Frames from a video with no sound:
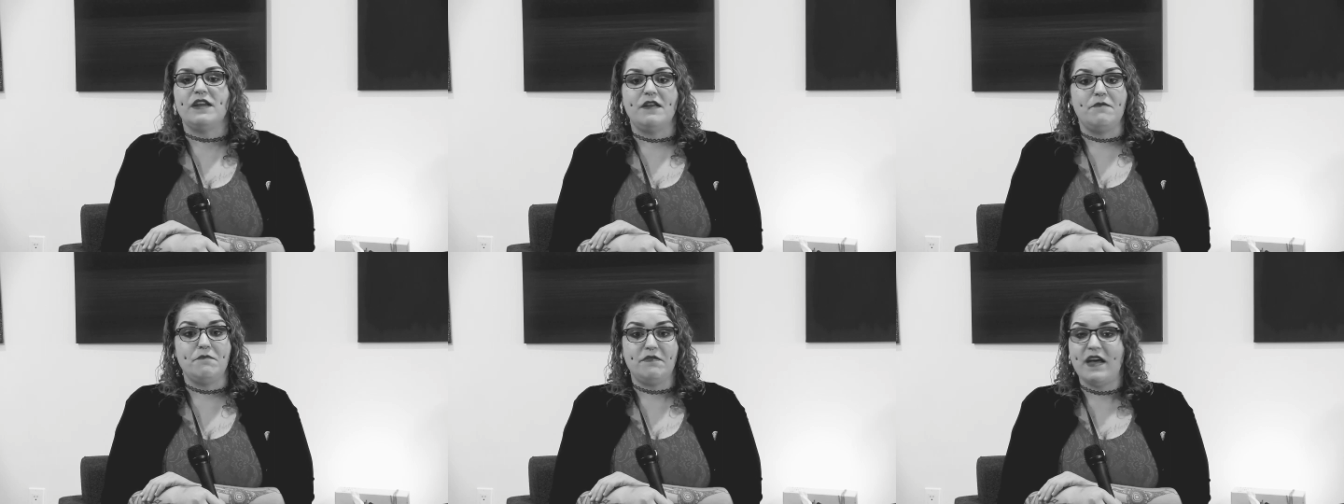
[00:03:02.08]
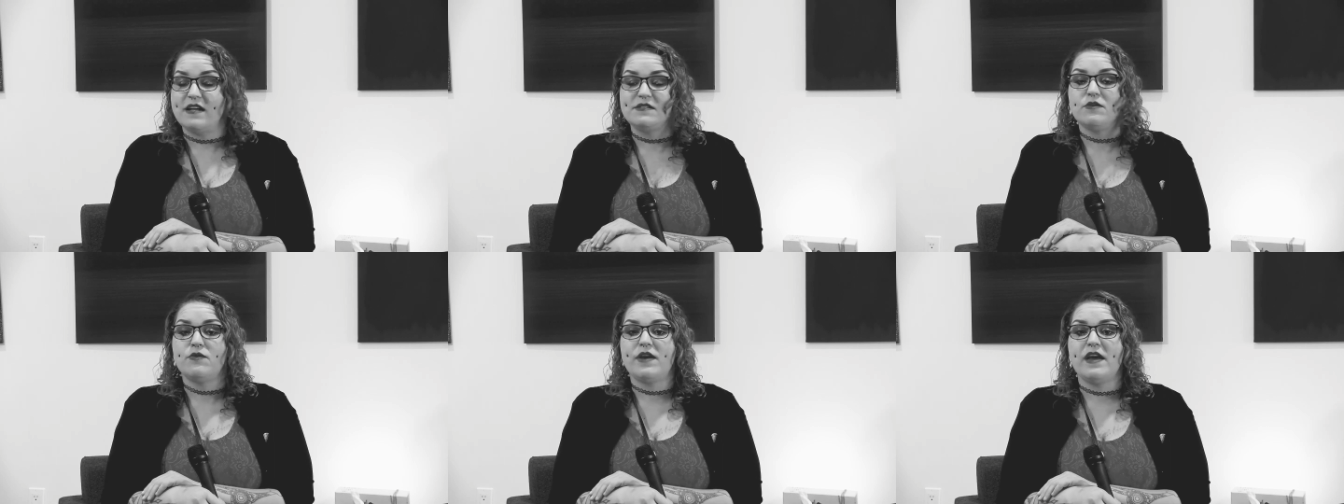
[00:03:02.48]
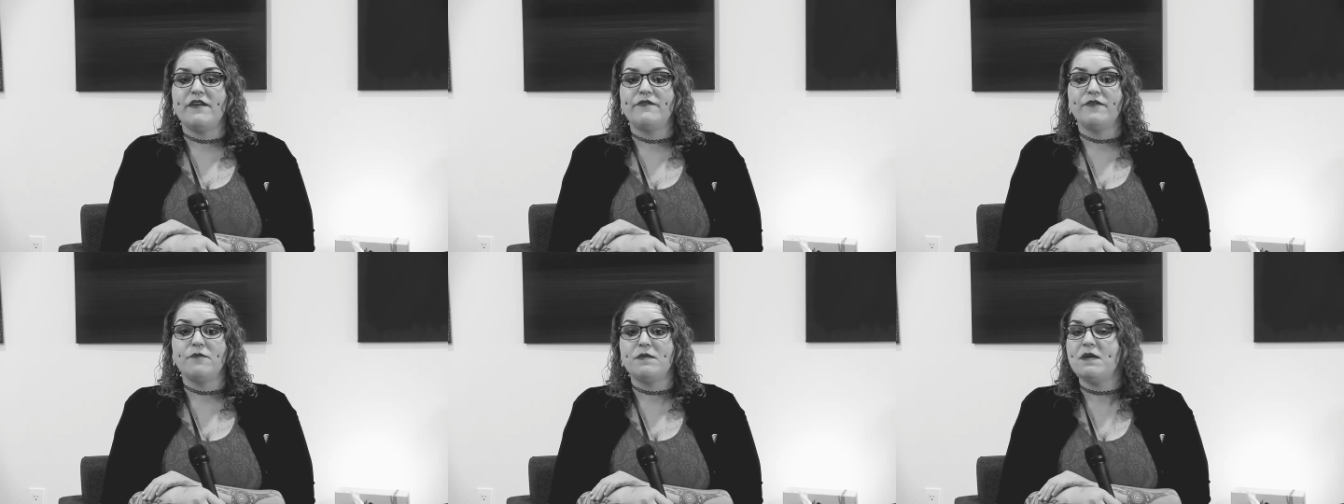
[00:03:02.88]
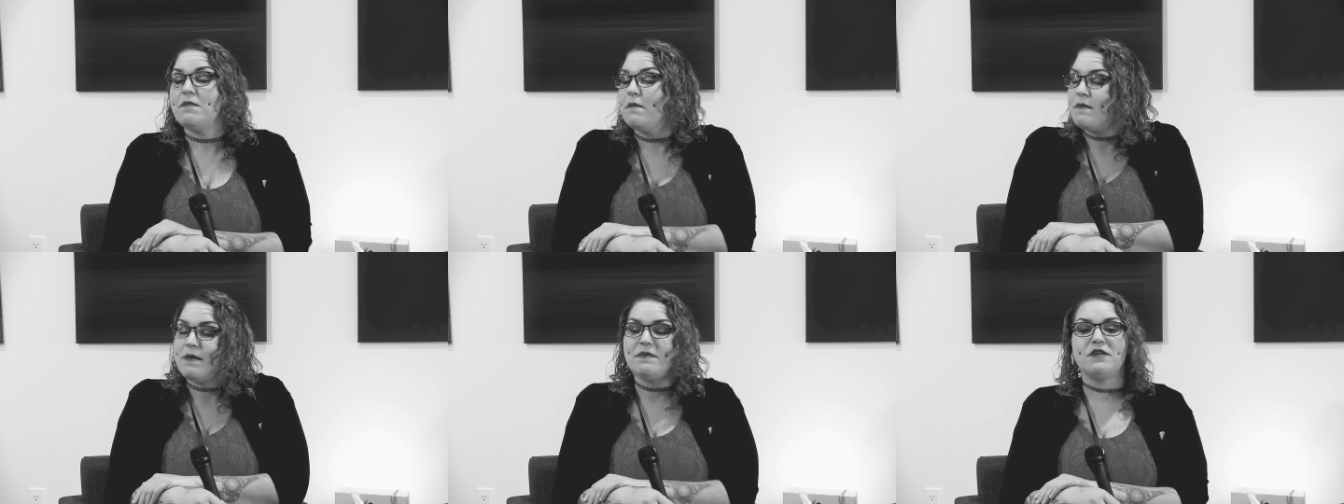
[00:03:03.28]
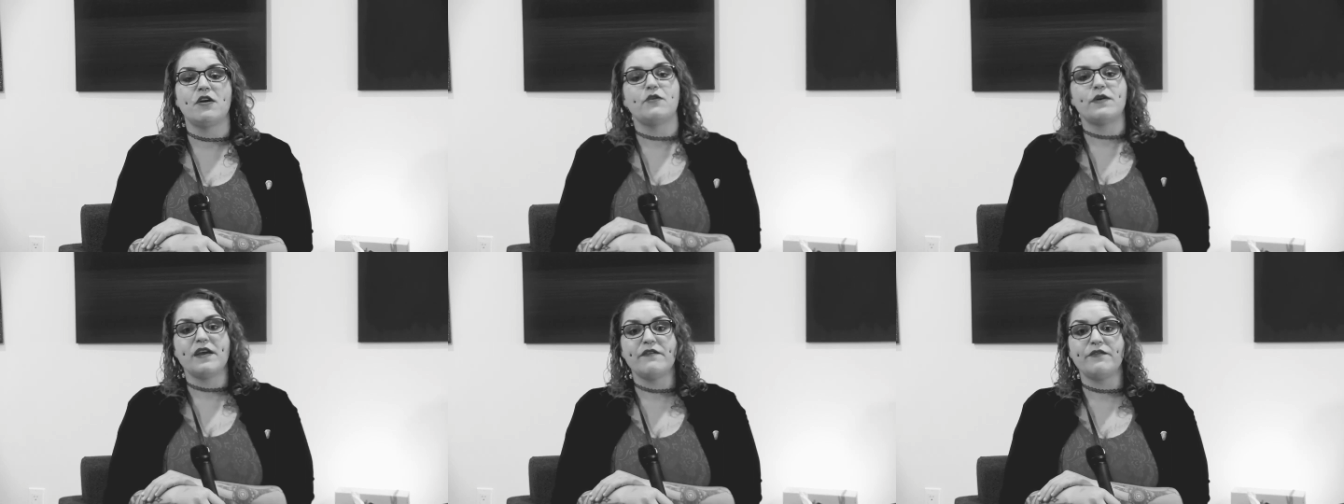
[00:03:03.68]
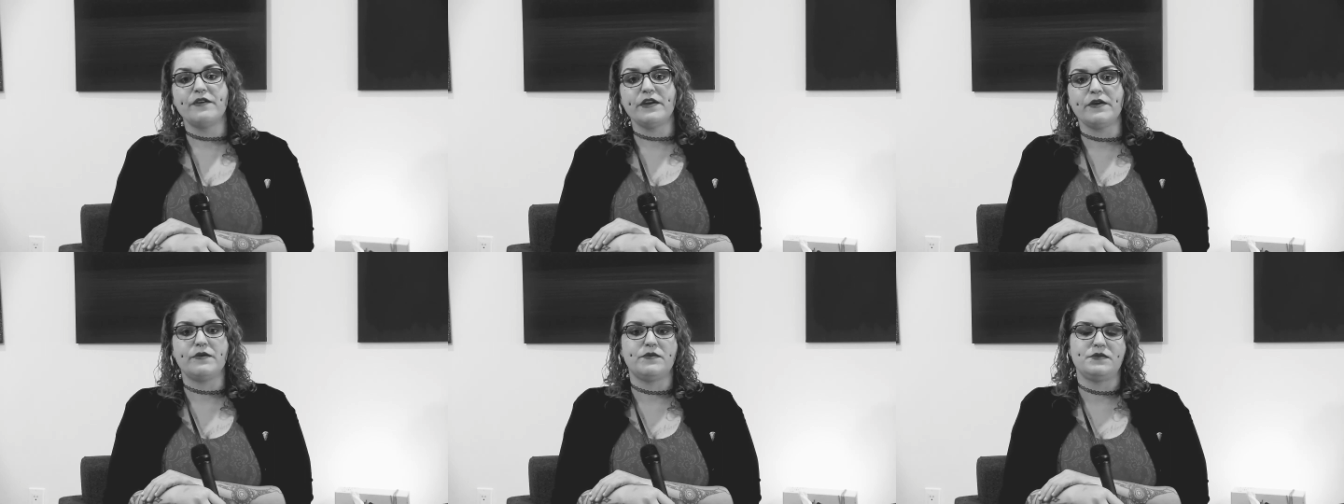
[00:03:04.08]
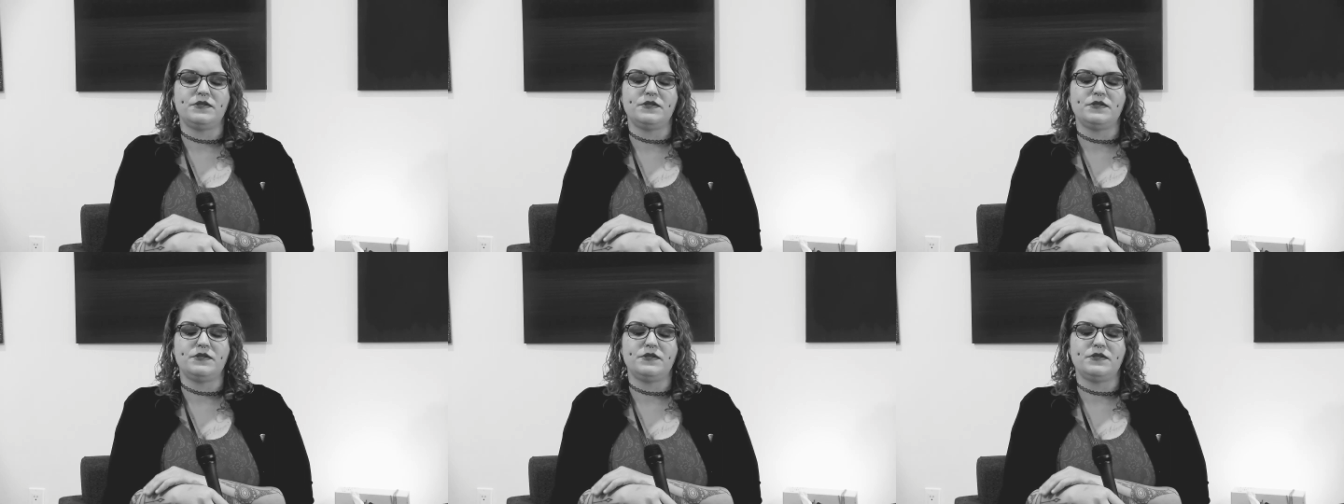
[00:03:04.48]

in it, and that's okay for me, but maybe not okay for you.